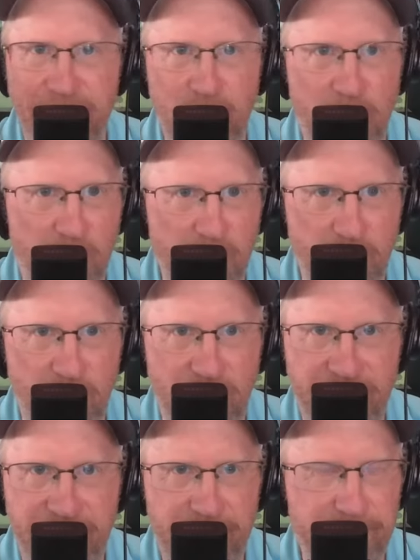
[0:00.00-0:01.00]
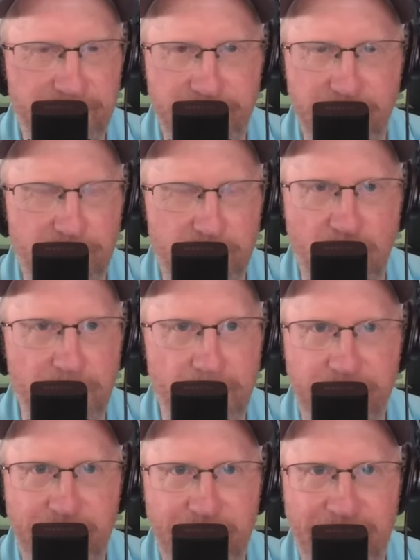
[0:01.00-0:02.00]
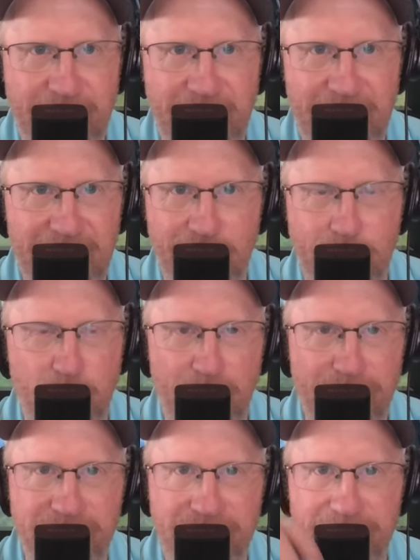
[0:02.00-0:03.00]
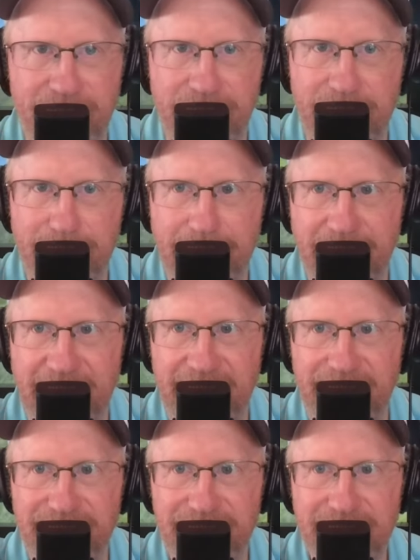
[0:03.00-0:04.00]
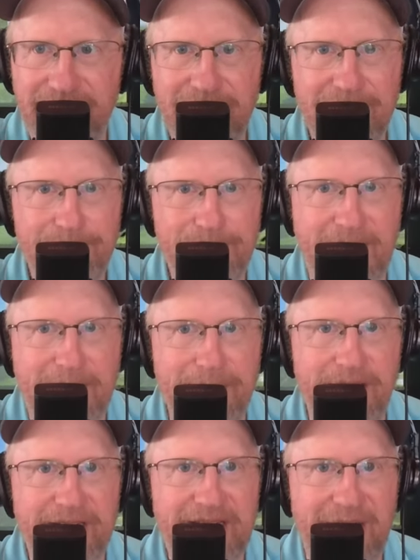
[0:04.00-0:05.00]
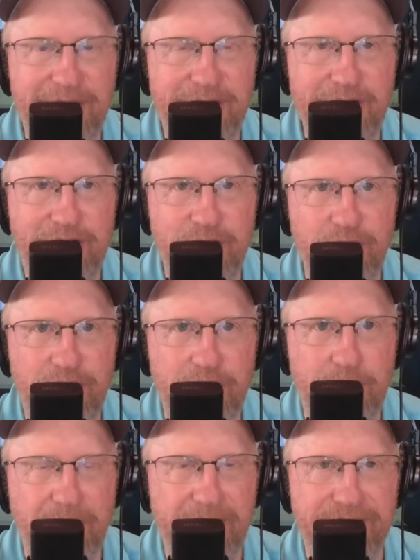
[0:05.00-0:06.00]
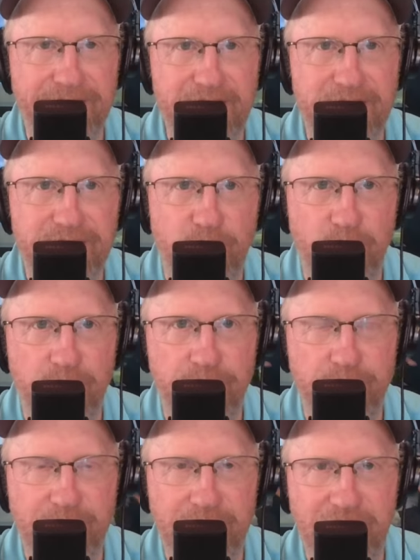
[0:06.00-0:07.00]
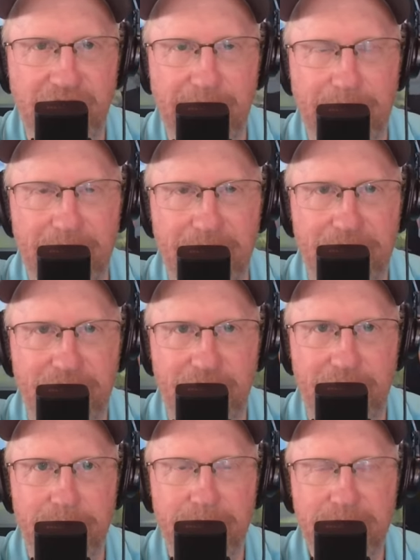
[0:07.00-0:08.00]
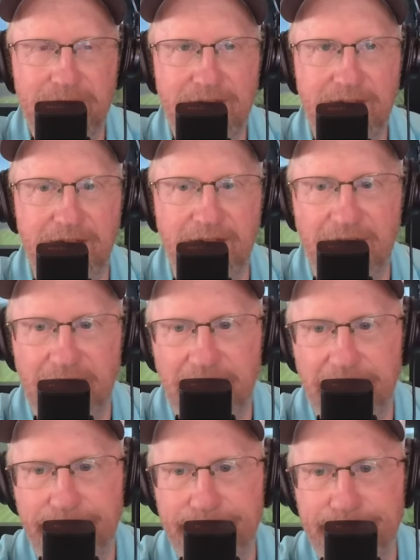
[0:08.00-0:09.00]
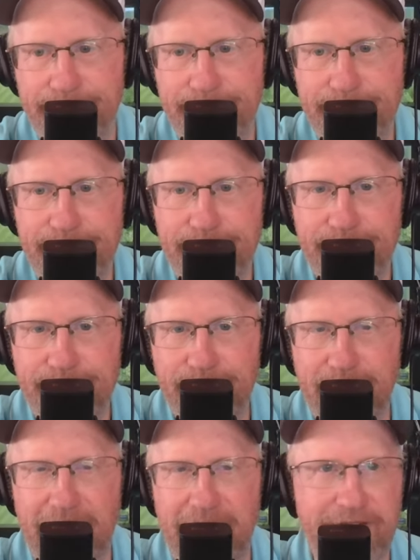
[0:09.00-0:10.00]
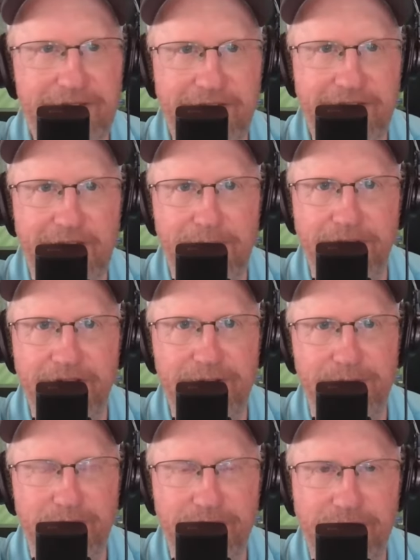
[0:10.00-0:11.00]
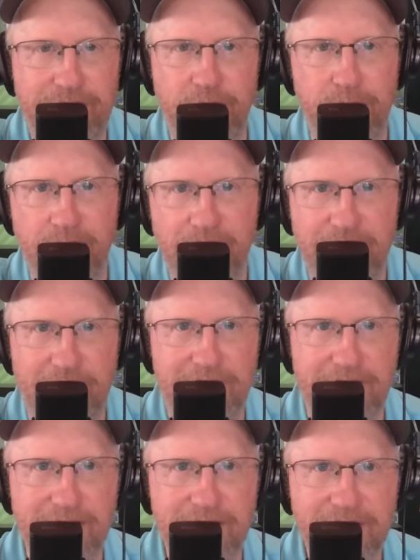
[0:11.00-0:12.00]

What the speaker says: at the old one, and it was one of the most exciting sporting events I've ever seen in my life. And I've been lucky. I've seen Syracuse play in Final Fours, won a championship. And it's unbelievable. It's super exciting.